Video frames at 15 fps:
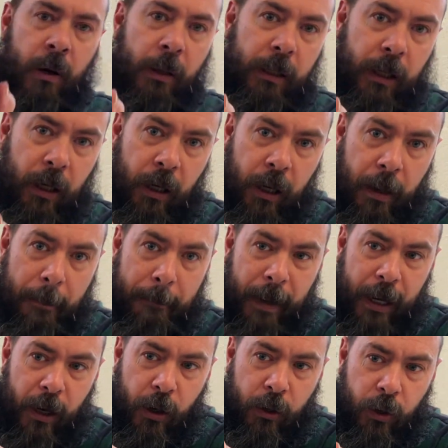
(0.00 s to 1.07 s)
little
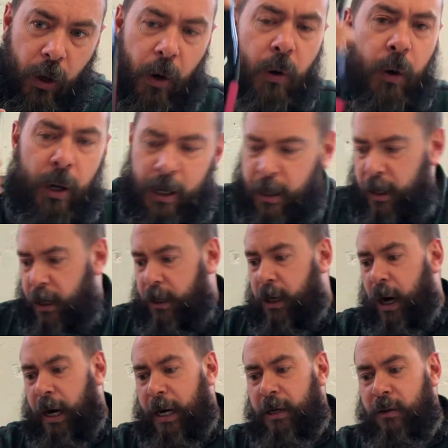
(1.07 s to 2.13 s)
BioGrow
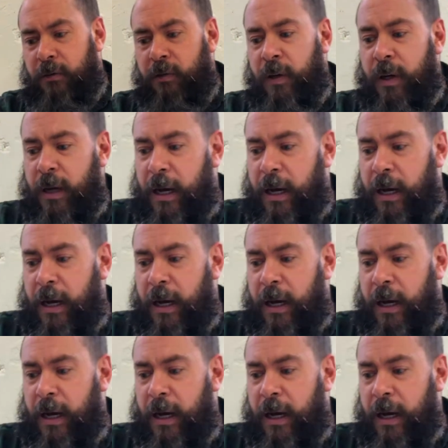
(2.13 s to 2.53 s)
kind of